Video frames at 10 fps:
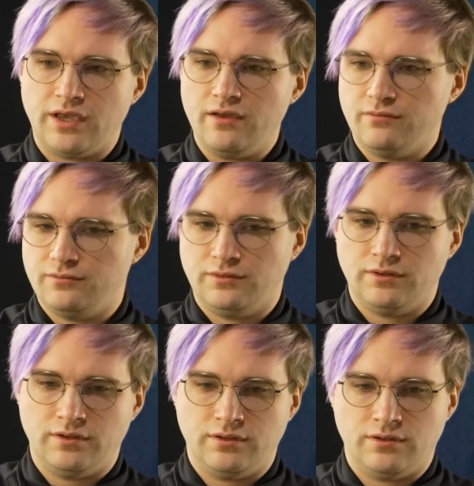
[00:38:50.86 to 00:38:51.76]
Okay.
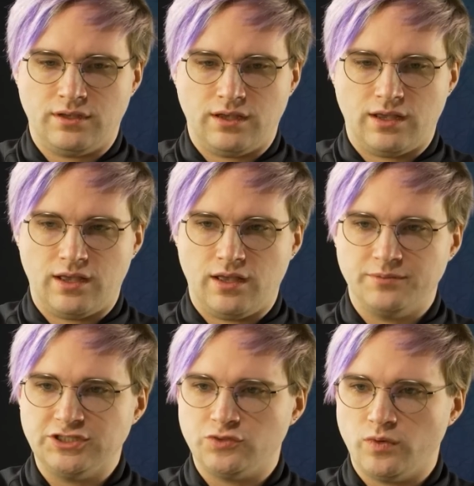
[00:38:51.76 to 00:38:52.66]

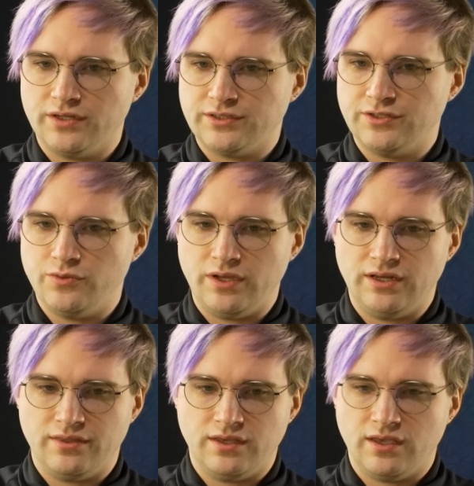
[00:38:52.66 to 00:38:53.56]
Did you want to do
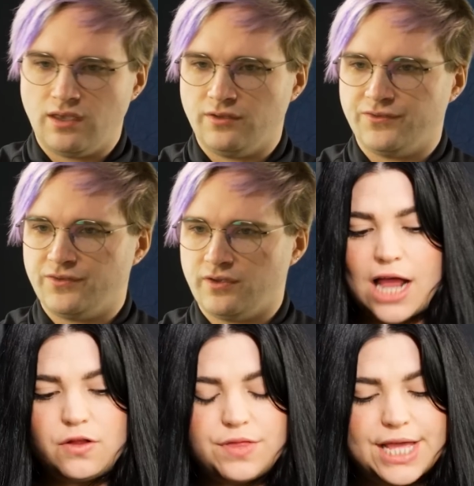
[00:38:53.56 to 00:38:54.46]
anything else?
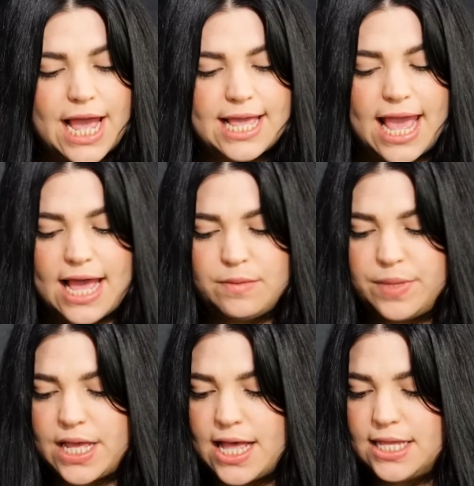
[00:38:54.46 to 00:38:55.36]
I don't think I can
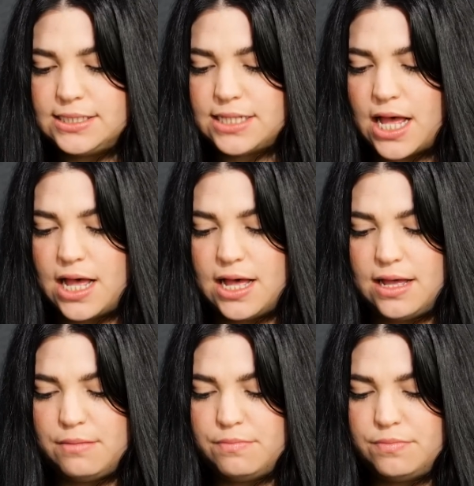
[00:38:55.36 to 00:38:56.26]
because
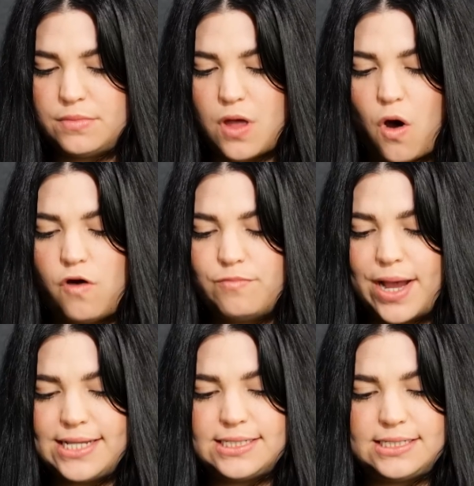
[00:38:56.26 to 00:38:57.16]
all of
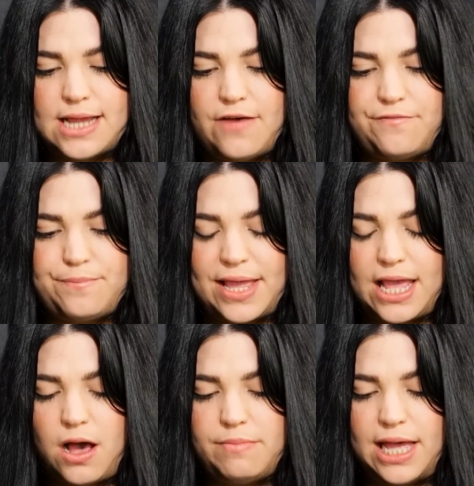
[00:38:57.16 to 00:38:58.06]
my stuff, my
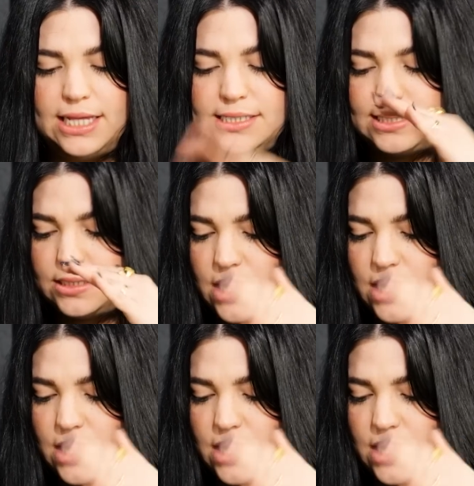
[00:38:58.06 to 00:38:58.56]
combat is